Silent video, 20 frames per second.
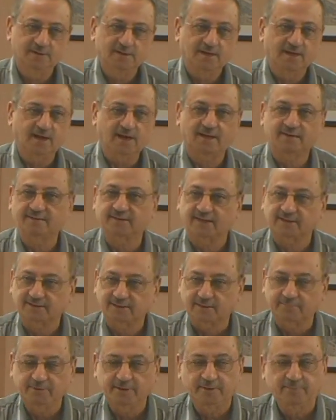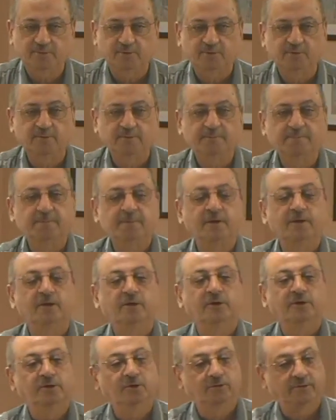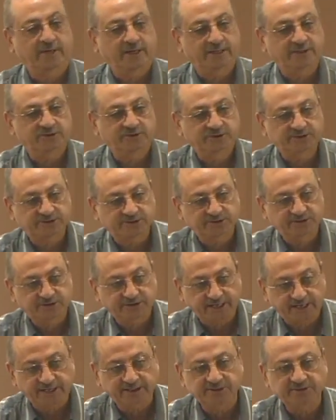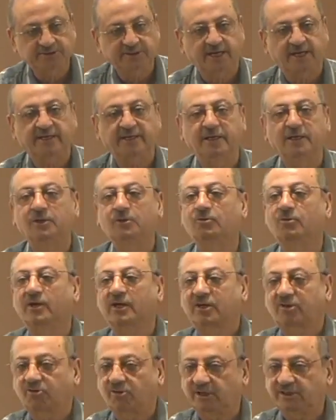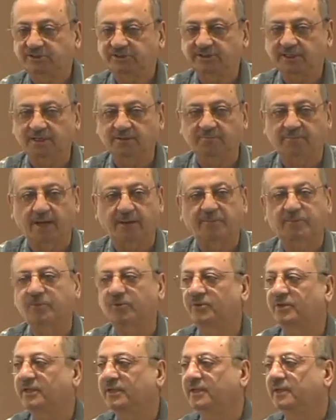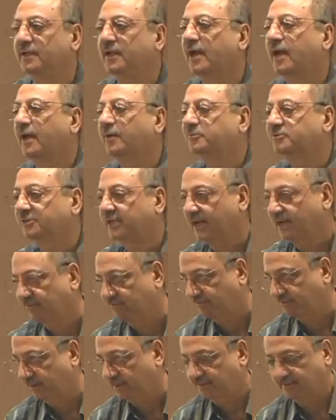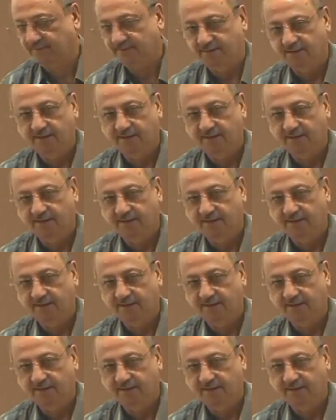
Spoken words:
hadha tabibun, you can change that into a question by putting hamza in front.